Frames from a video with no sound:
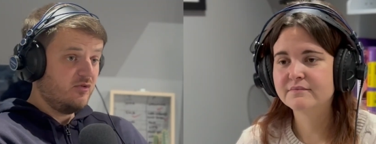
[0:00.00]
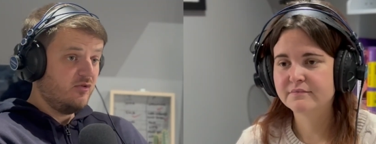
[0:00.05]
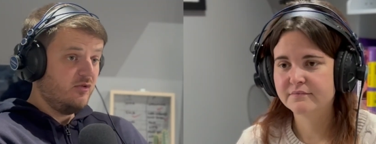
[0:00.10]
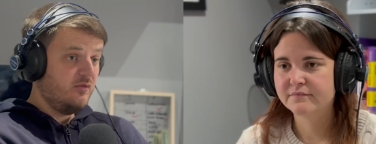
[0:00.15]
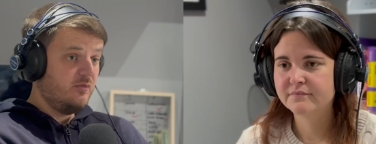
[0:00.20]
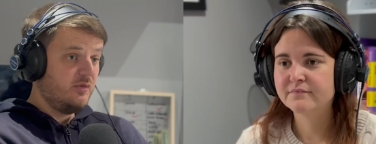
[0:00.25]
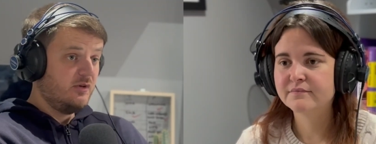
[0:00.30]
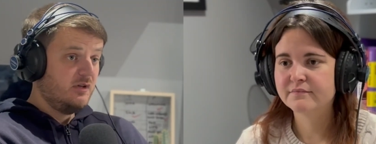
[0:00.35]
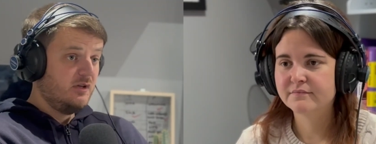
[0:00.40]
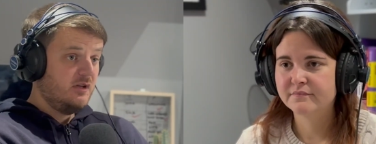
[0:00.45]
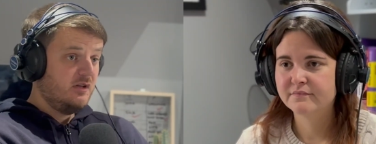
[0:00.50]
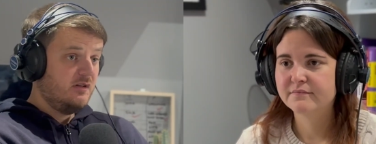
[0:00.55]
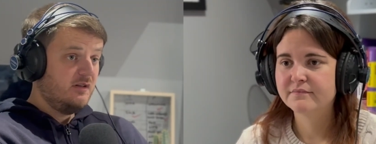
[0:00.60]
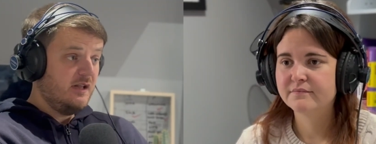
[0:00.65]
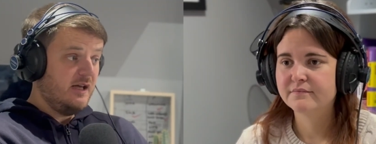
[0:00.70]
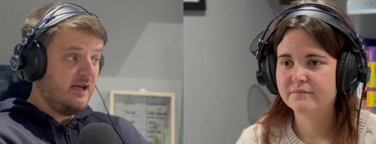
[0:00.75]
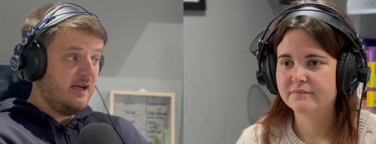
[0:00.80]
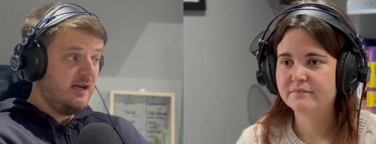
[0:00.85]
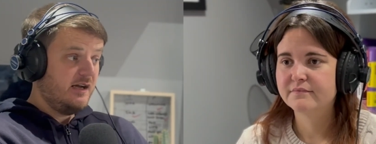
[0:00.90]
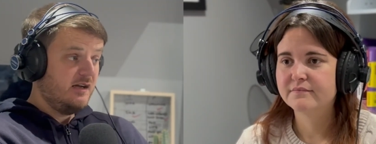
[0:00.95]
Speaker 1: group
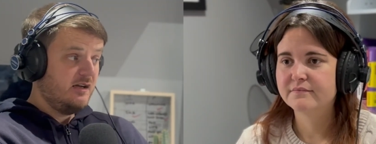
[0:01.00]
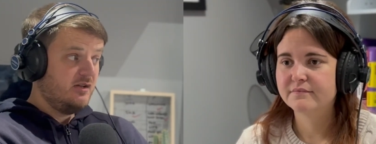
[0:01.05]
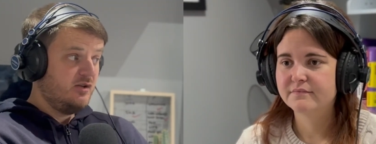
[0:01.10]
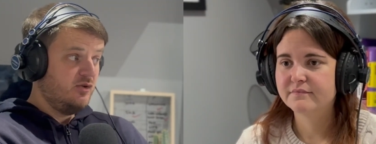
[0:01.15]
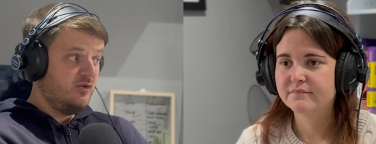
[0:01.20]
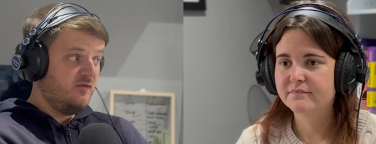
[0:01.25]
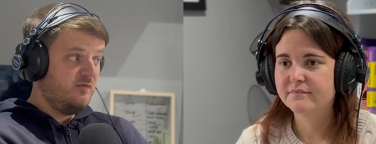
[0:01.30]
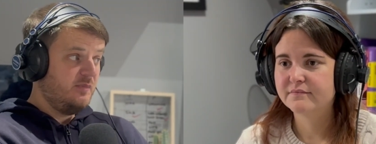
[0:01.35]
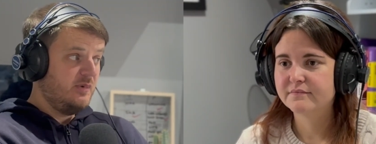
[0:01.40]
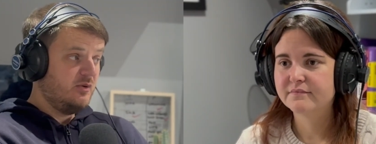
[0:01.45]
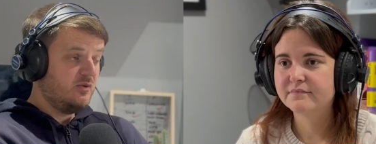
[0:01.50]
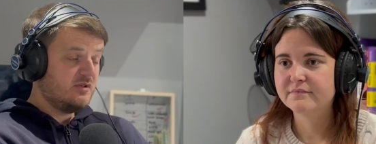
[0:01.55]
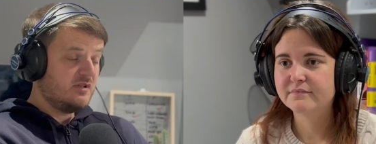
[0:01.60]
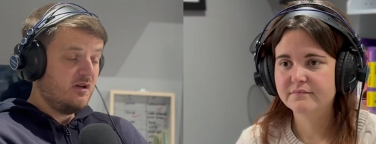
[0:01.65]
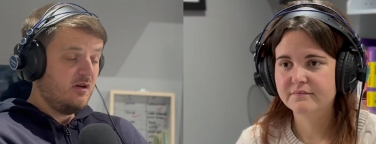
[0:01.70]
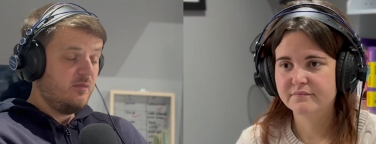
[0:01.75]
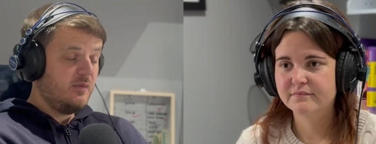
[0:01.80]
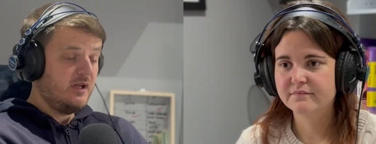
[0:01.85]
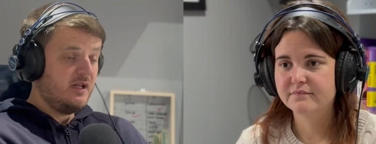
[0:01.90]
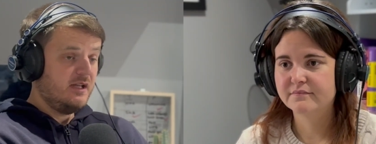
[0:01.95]
that you've built
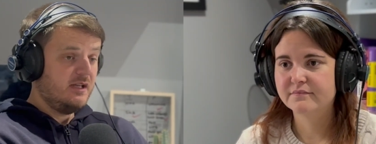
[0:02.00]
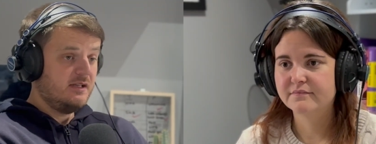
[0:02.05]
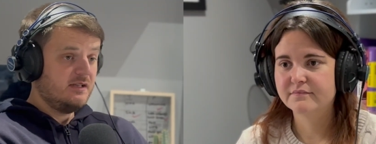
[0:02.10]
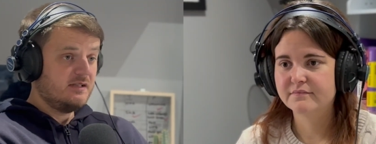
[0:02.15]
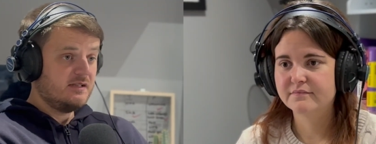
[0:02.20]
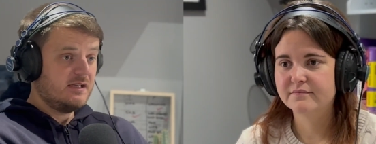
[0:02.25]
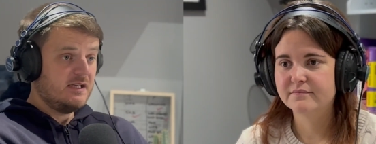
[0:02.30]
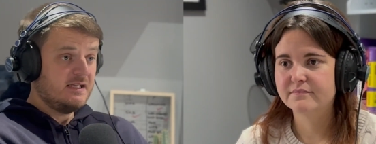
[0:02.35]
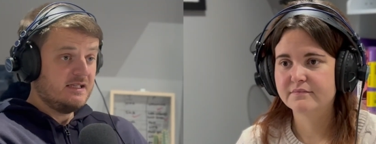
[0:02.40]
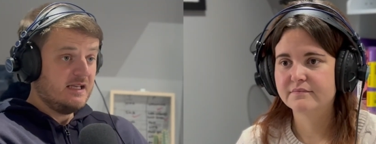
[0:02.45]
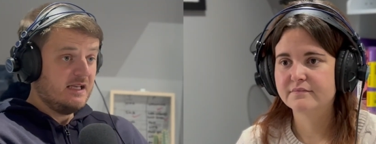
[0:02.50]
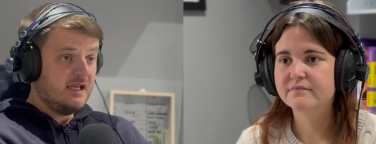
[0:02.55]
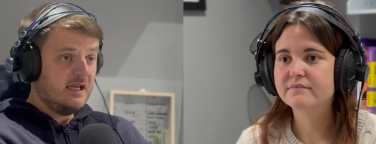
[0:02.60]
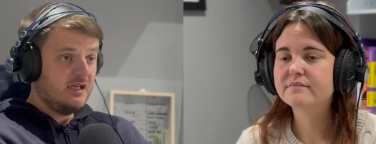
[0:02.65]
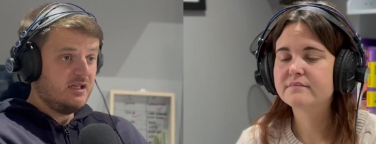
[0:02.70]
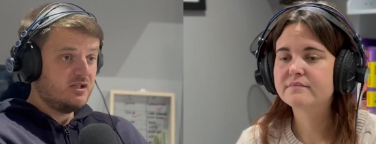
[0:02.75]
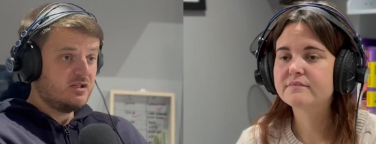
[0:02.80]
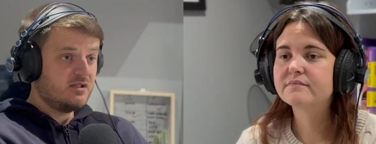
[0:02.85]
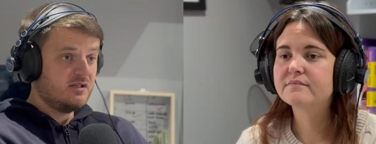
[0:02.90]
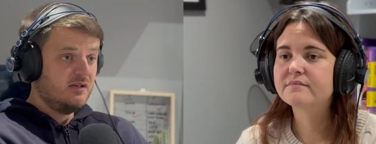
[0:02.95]
up and is
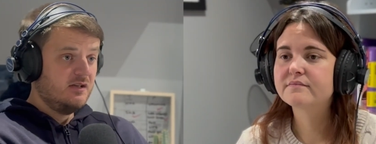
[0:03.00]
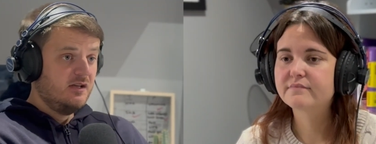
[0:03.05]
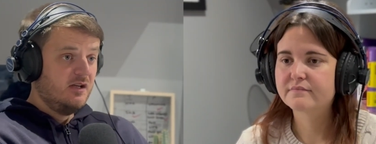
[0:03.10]
engaged